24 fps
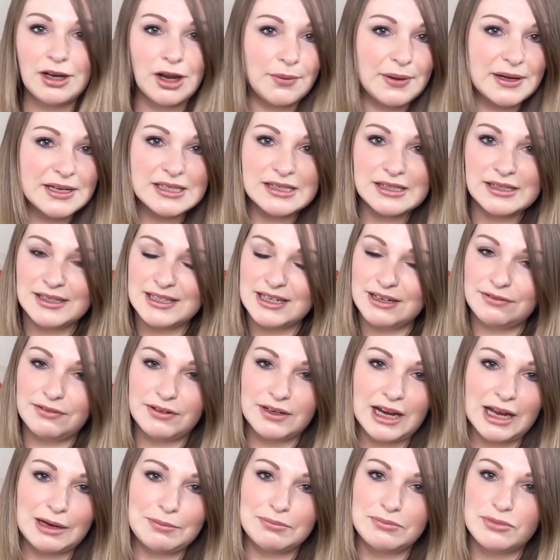know it as a
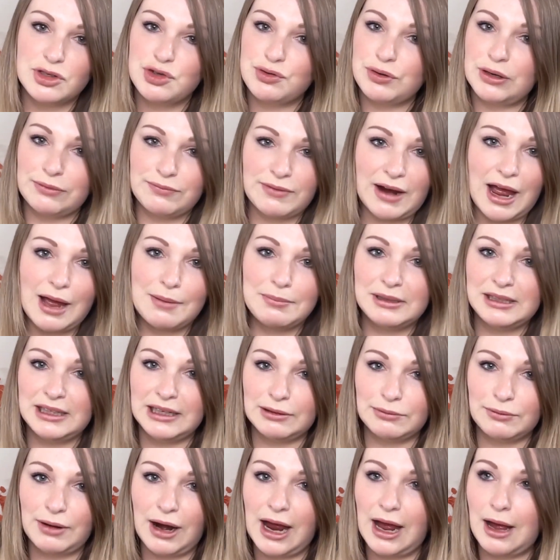different name, shrink wrap,
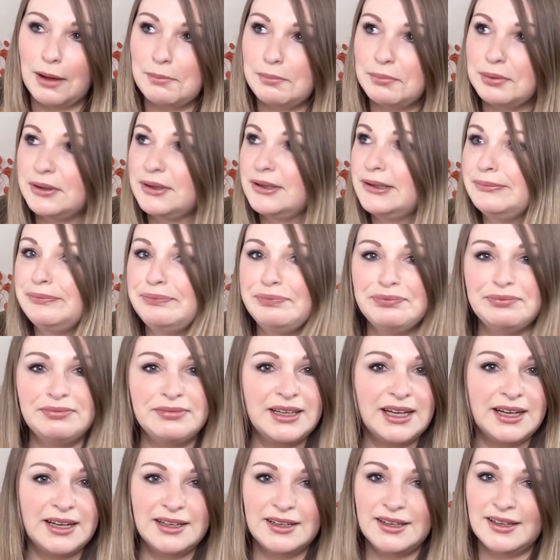cling wrap,
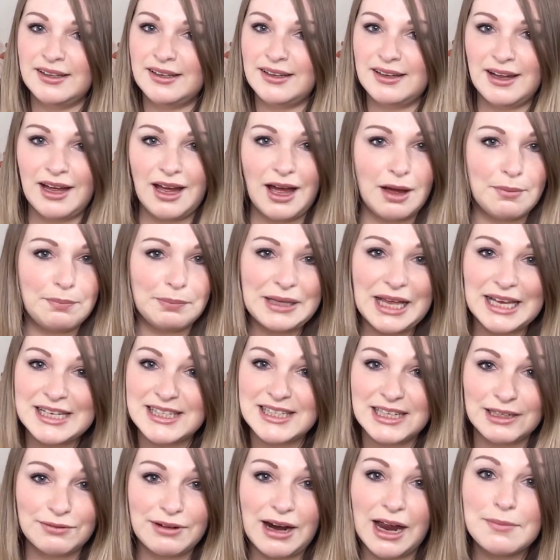
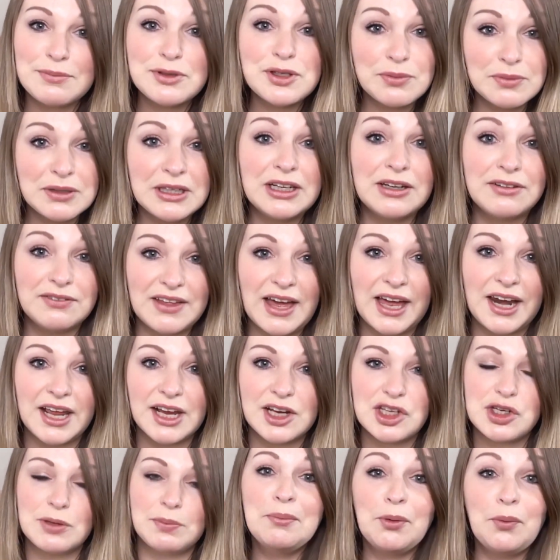plastic wrap, something of that
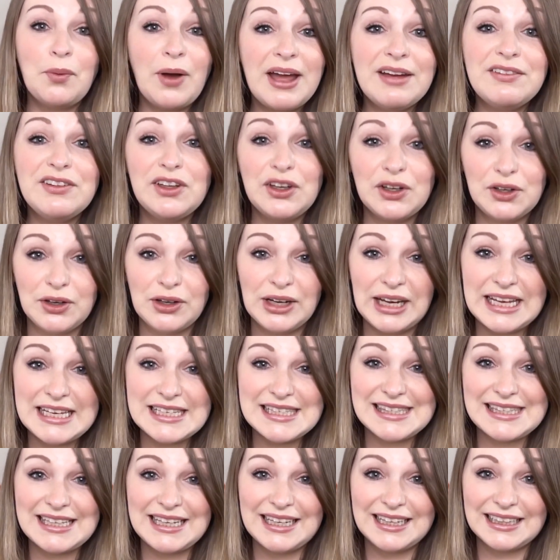nature. But whatever you call it,
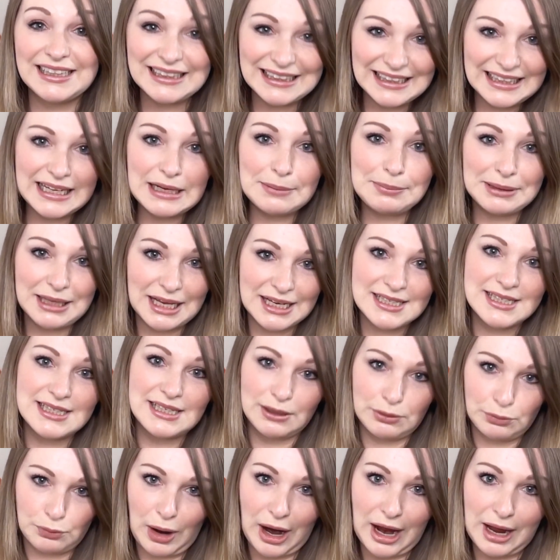it's the clear
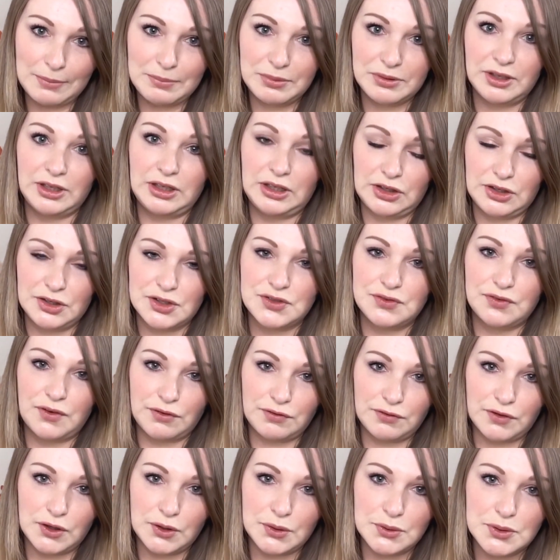plastic wrap that you use for
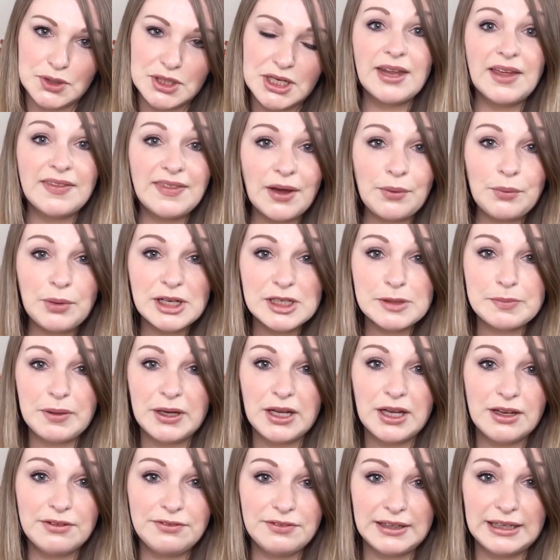food. And that works
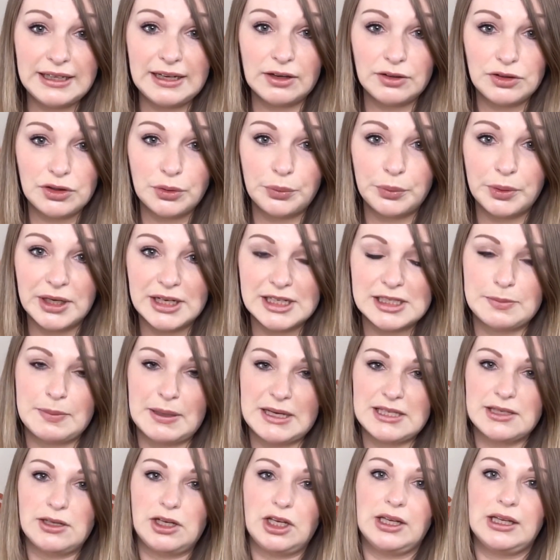perfectly on your
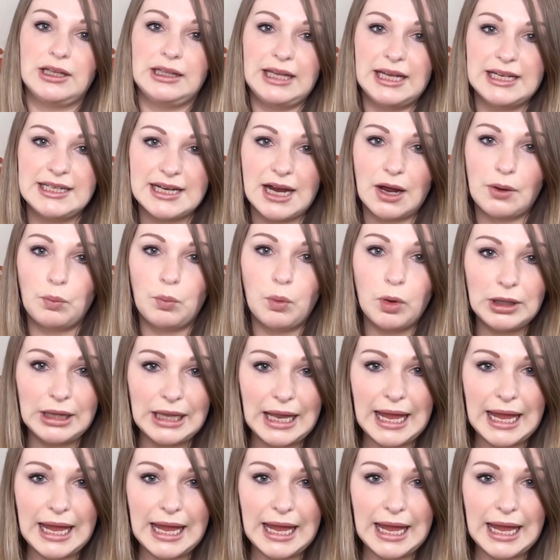workspace. So you can lay down one